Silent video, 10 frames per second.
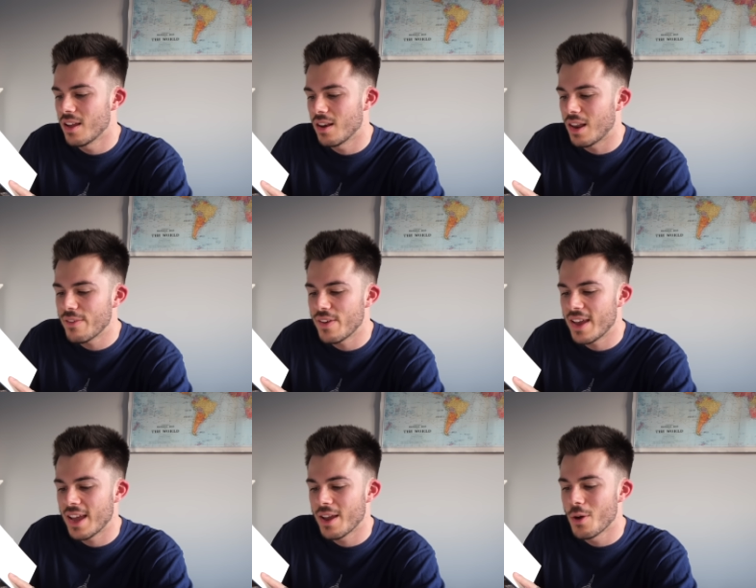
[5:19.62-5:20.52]
life
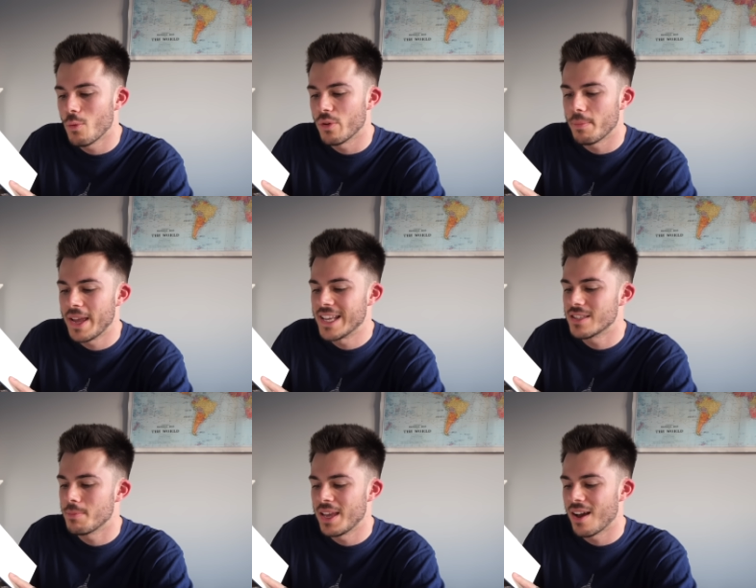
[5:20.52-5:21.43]
here would appear
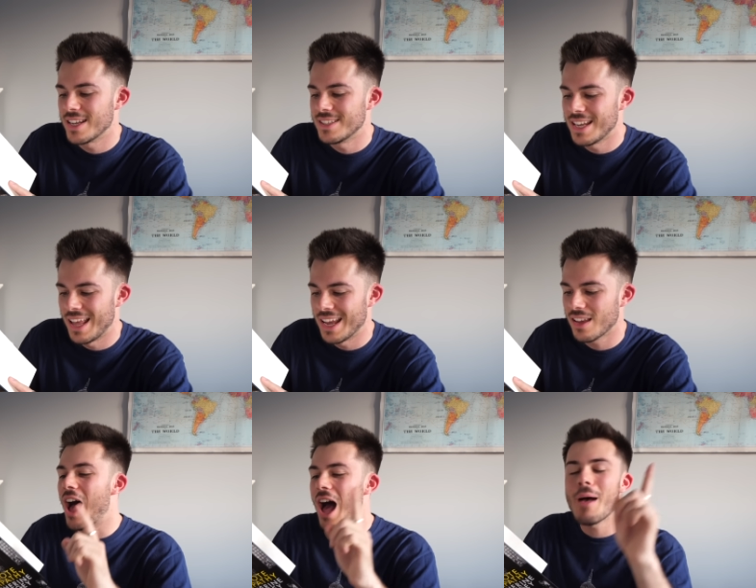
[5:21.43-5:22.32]
to be
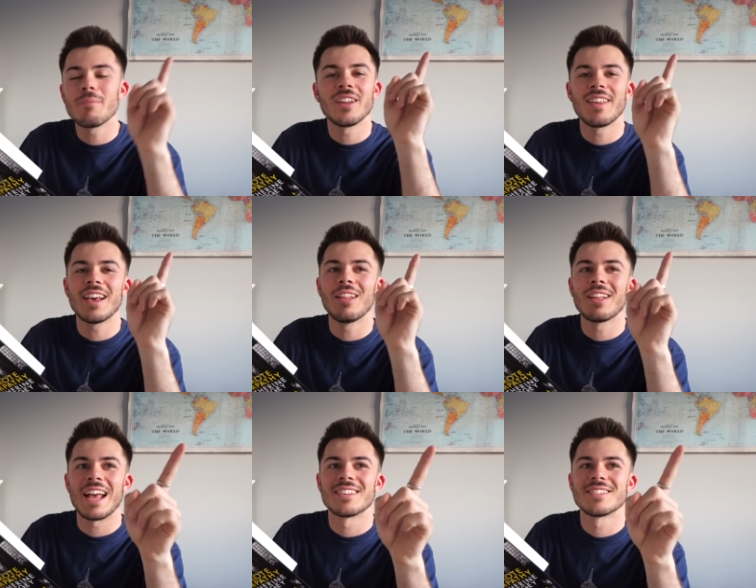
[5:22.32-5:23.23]
idyllic. I'm gonna take a little
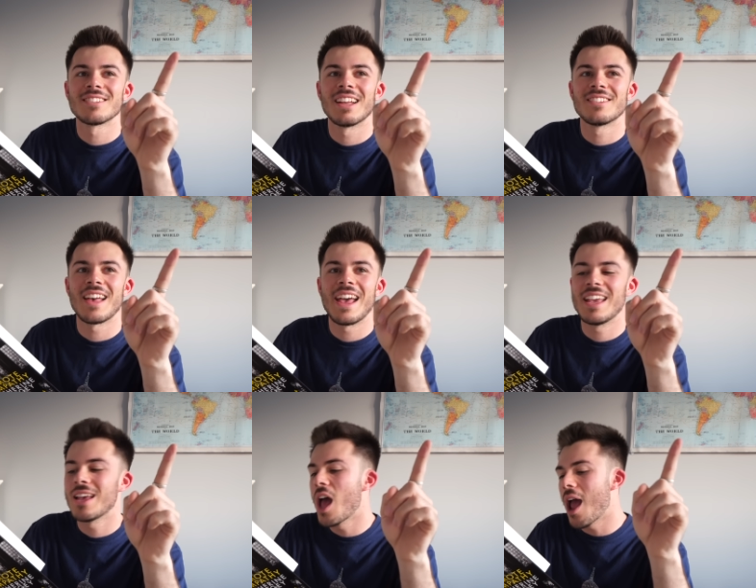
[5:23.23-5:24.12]
guess and
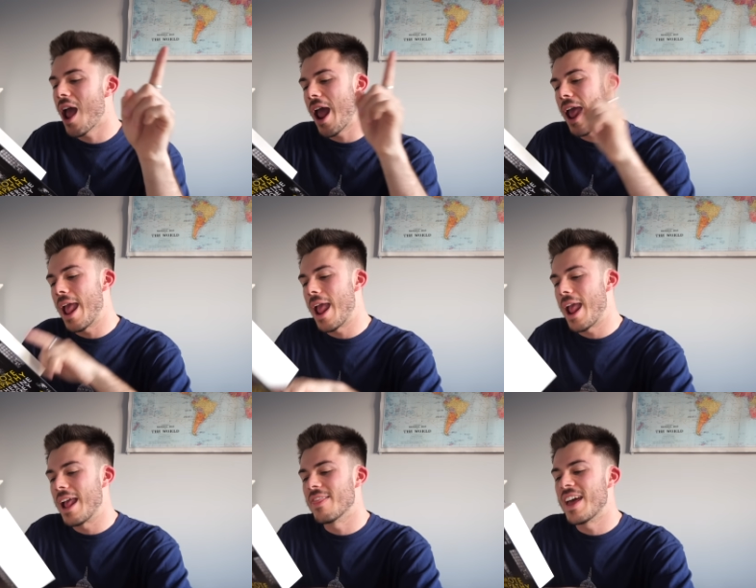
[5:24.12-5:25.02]
say
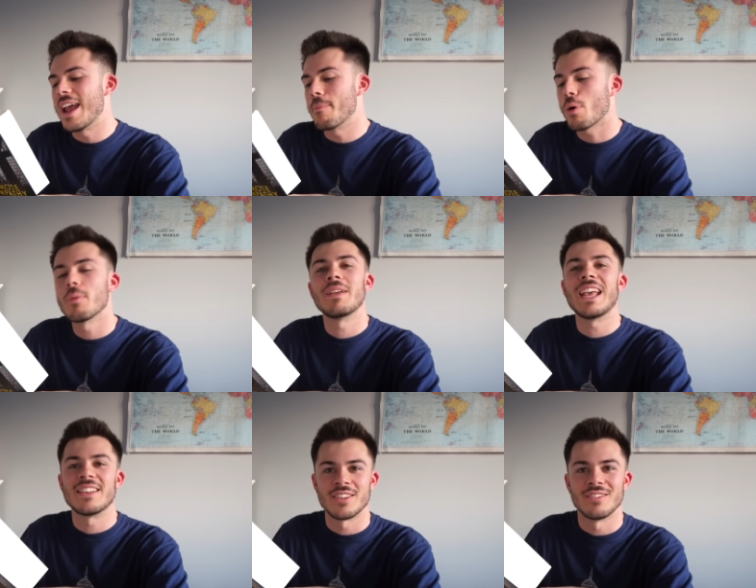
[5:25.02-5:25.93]
it probably
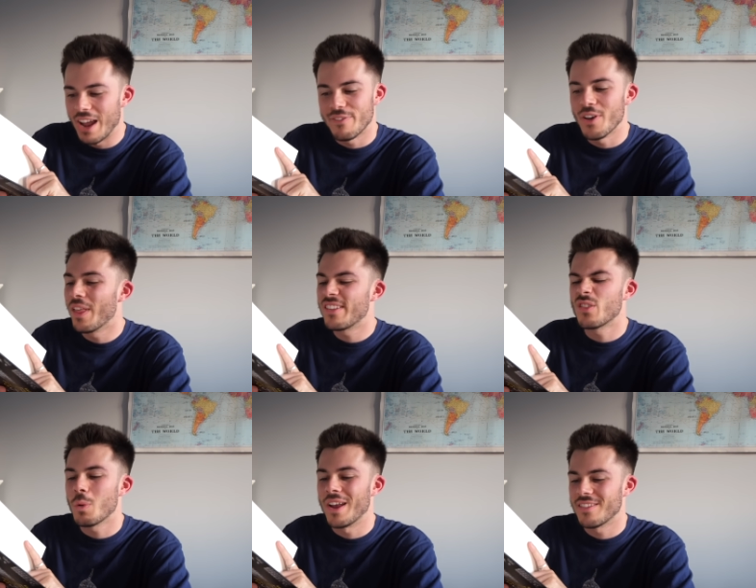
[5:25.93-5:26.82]
isn't. I feel there's a
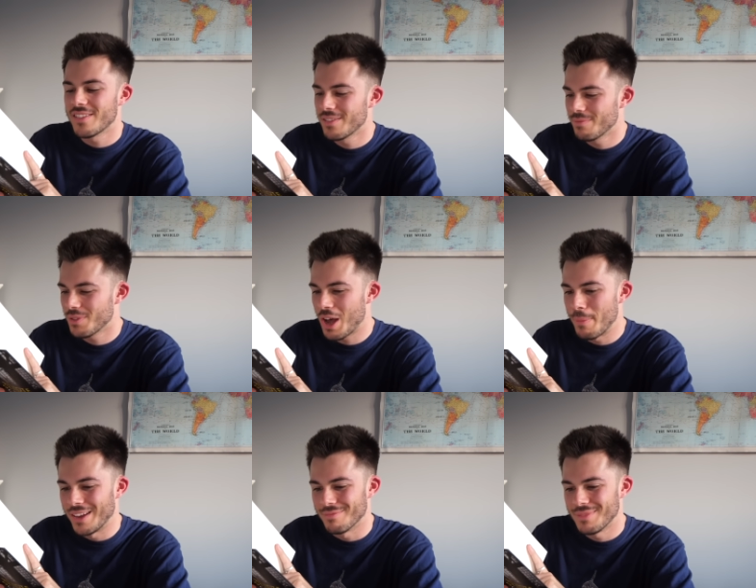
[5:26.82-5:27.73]
twist
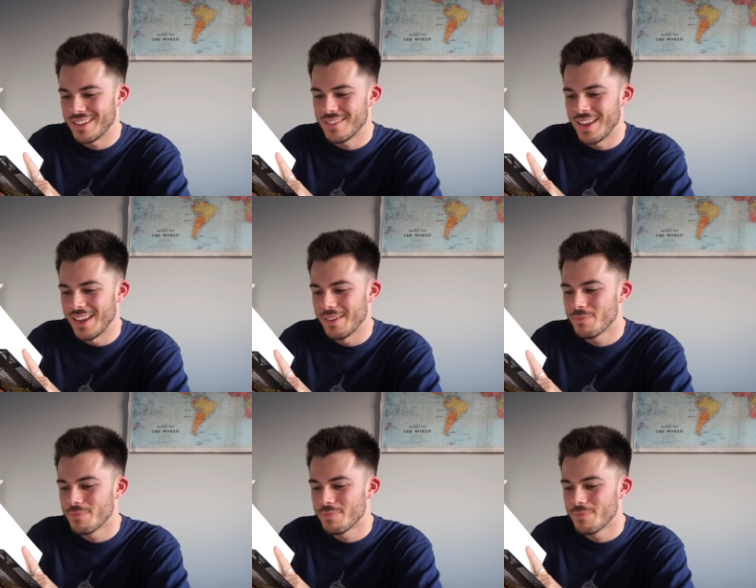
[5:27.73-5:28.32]
coming, let's see.